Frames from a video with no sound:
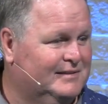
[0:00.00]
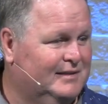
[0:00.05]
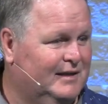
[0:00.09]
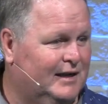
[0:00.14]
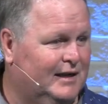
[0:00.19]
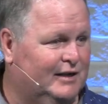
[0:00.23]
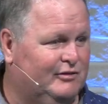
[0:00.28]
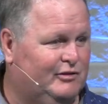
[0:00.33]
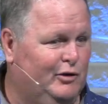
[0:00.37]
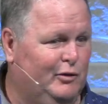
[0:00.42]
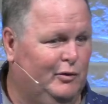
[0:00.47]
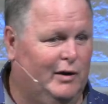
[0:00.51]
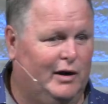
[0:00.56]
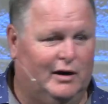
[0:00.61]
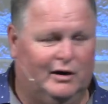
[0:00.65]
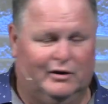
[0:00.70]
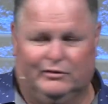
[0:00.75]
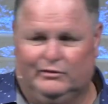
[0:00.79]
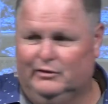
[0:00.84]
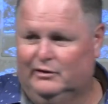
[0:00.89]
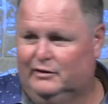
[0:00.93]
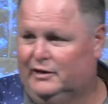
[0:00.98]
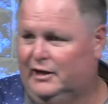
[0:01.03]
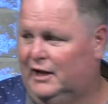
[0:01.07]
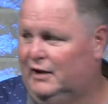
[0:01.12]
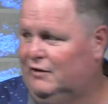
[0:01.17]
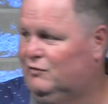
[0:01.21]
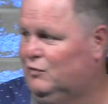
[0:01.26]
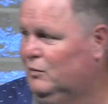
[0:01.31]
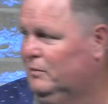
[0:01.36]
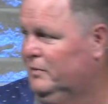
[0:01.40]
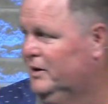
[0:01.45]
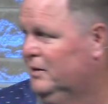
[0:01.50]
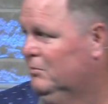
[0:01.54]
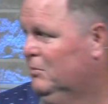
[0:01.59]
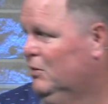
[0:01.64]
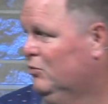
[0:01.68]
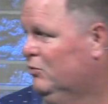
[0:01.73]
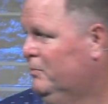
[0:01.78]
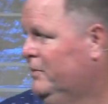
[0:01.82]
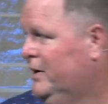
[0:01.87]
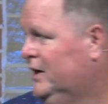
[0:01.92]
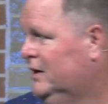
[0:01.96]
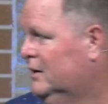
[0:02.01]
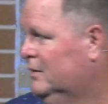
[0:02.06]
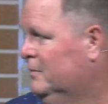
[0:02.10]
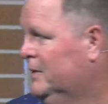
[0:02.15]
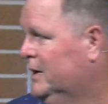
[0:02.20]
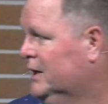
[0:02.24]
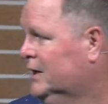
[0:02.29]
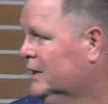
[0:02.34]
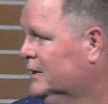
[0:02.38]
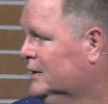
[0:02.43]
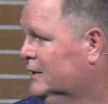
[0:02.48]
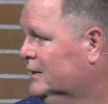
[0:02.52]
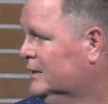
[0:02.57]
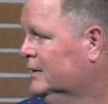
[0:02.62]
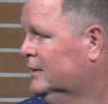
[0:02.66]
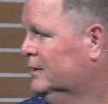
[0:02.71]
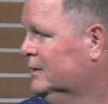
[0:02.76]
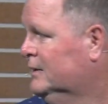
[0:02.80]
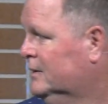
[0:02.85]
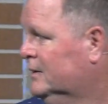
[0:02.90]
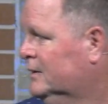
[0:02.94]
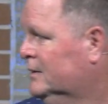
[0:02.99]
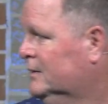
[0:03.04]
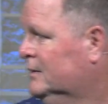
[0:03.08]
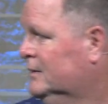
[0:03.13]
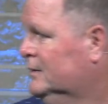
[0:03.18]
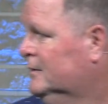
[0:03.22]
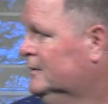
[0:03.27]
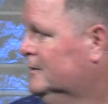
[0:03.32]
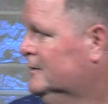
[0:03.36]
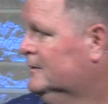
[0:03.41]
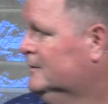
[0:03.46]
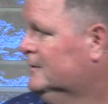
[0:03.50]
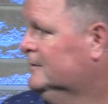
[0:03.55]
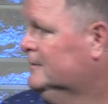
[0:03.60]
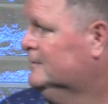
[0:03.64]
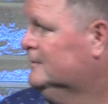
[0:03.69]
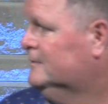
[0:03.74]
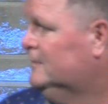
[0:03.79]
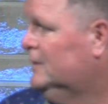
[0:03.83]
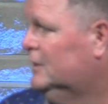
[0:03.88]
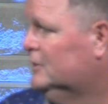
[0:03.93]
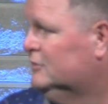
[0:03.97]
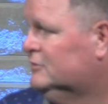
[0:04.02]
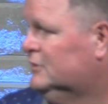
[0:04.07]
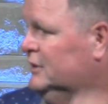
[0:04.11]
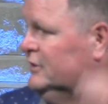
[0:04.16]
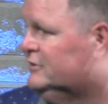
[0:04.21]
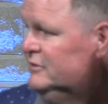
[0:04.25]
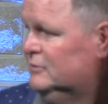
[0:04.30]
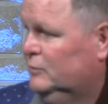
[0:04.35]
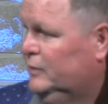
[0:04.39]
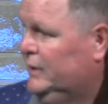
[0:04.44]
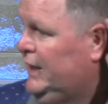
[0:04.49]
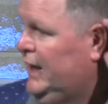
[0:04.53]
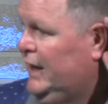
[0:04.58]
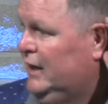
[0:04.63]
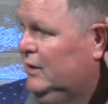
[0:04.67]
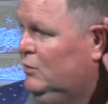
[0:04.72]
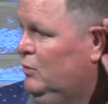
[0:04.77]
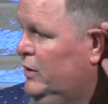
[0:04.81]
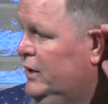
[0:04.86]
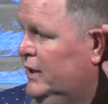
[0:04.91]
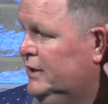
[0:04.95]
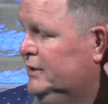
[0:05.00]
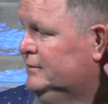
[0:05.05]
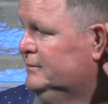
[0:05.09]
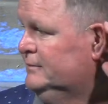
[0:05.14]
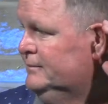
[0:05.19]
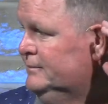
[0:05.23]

I got two Erics looking out for me. They're both meaner than me. Fellas, listen, we can't quit.